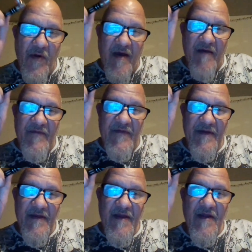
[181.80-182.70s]
of
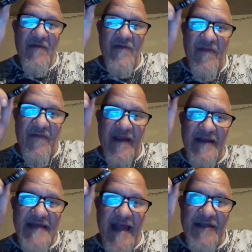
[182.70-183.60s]
the
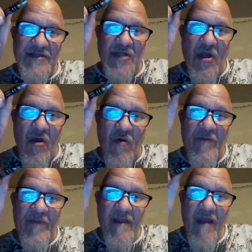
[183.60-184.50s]
Think Tank Show
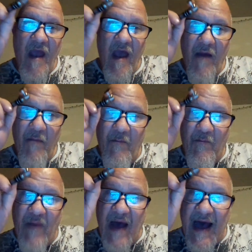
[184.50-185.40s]

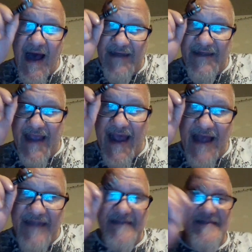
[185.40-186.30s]

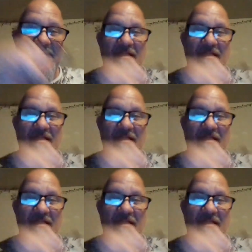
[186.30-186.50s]
podcasts.